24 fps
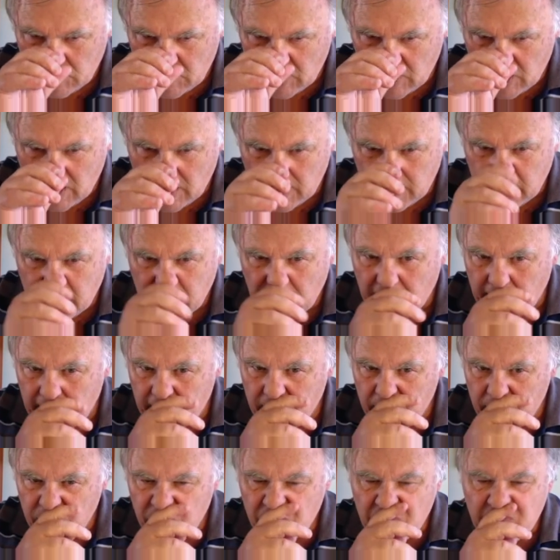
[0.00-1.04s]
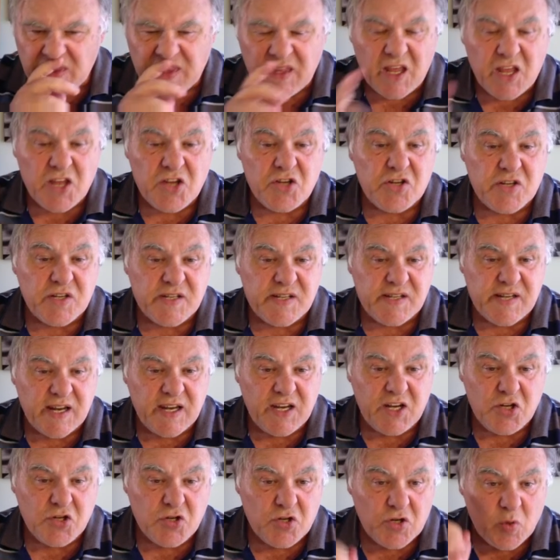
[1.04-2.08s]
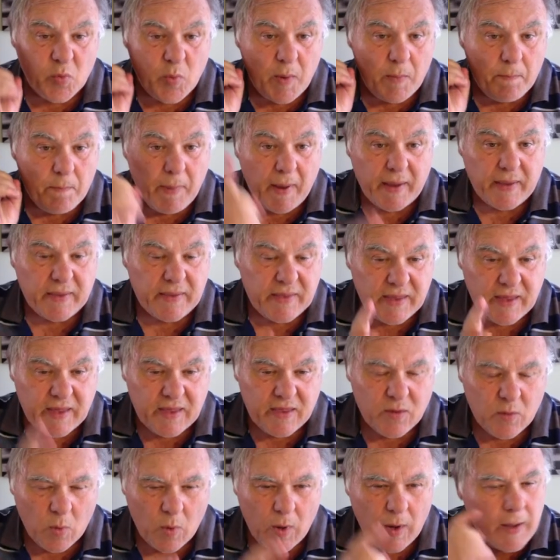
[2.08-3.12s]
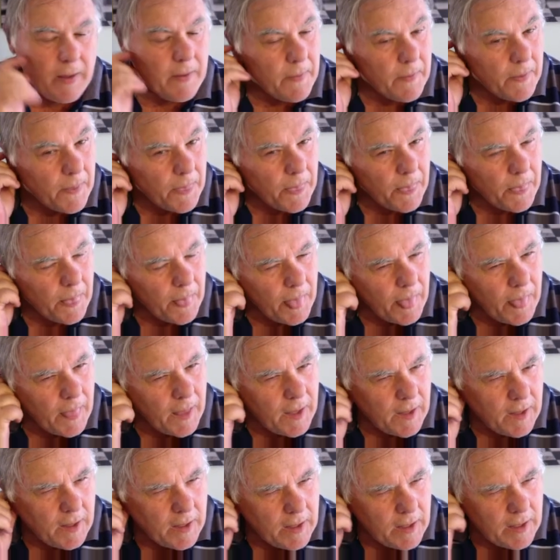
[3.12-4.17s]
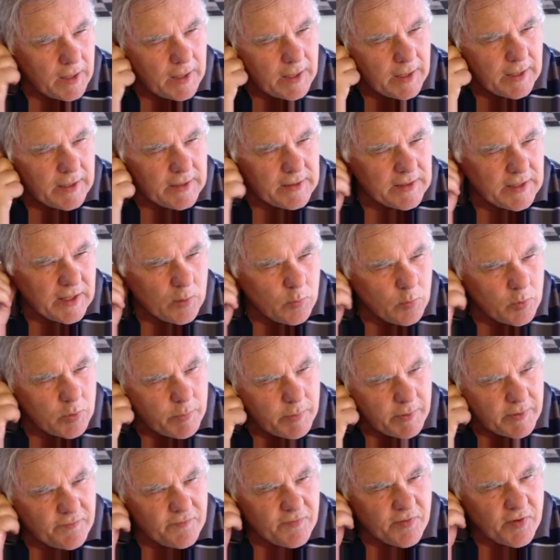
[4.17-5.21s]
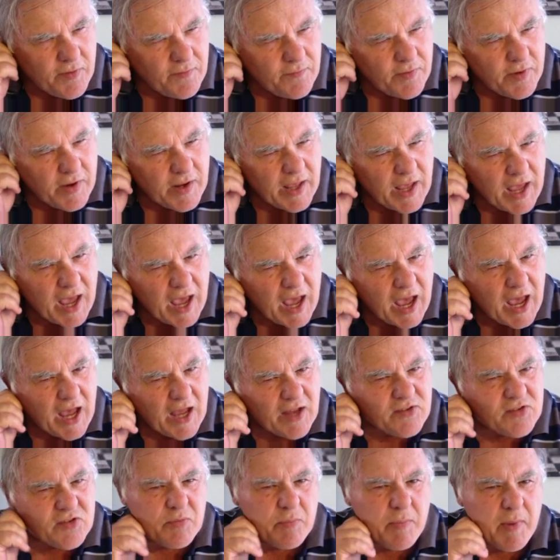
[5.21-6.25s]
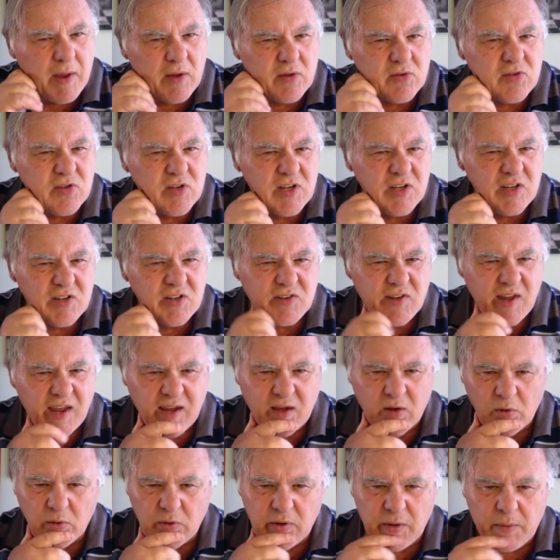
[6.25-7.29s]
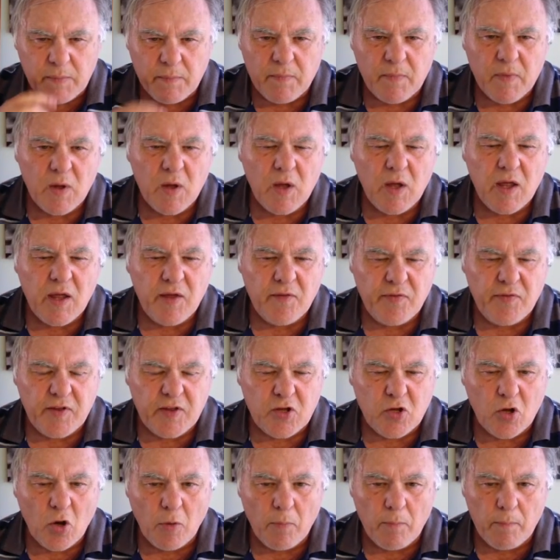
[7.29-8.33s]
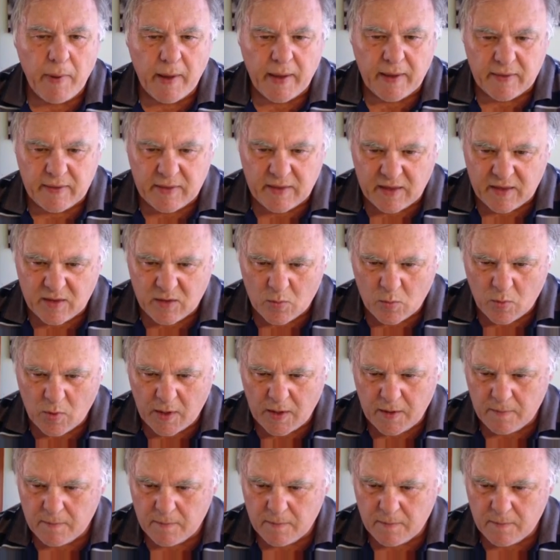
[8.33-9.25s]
Okay, the engine said he should have went back the other way, and it would have been very, very hard to mount an attack on him if he'd gone back the other way.